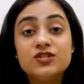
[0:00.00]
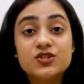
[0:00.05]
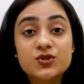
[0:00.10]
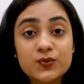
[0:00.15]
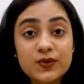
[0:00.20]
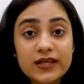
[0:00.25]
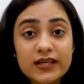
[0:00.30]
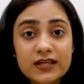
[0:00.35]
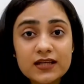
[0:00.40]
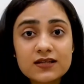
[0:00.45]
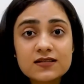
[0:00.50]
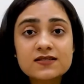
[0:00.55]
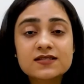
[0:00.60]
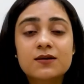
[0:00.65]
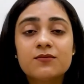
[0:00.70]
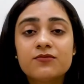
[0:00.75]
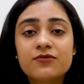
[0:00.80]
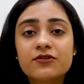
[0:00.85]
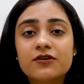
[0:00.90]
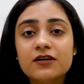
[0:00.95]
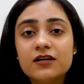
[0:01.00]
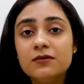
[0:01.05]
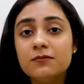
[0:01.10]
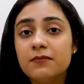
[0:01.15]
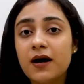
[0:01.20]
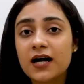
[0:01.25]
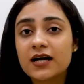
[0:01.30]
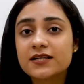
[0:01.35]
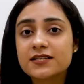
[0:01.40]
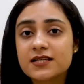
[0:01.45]
Doing some real
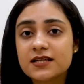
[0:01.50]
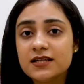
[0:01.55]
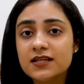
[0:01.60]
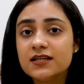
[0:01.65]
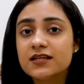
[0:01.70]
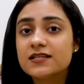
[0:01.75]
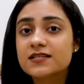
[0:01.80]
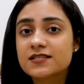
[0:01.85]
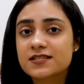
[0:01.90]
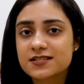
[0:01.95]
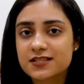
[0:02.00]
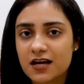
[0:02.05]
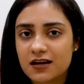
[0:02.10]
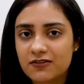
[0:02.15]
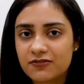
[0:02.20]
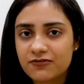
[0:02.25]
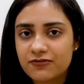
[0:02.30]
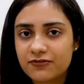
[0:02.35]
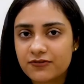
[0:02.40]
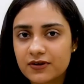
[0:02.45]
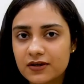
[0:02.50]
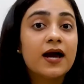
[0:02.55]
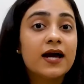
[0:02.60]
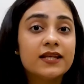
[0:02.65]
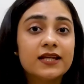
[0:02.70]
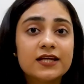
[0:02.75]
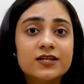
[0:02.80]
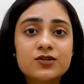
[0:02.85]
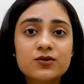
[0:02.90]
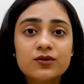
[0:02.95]
marketing is tough,
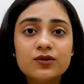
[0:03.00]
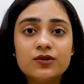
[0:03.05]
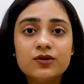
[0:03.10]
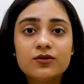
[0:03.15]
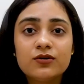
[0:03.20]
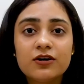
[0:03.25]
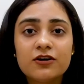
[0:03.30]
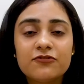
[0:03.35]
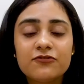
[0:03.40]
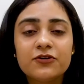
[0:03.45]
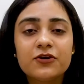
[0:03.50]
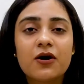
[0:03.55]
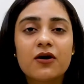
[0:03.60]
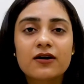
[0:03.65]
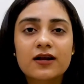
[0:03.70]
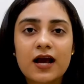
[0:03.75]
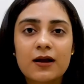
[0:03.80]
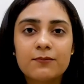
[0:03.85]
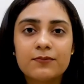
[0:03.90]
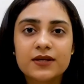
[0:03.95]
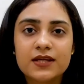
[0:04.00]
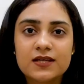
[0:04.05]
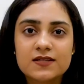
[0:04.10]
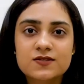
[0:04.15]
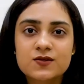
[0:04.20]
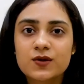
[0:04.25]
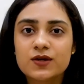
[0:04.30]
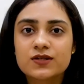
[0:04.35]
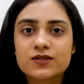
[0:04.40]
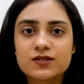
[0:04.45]
and I don't know if your company is
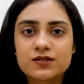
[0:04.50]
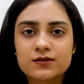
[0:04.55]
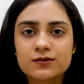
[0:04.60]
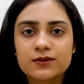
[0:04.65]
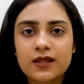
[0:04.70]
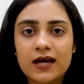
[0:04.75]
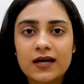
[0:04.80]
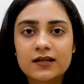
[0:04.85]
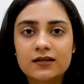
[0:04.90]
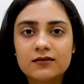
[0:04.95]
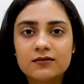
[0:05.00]
going to do that.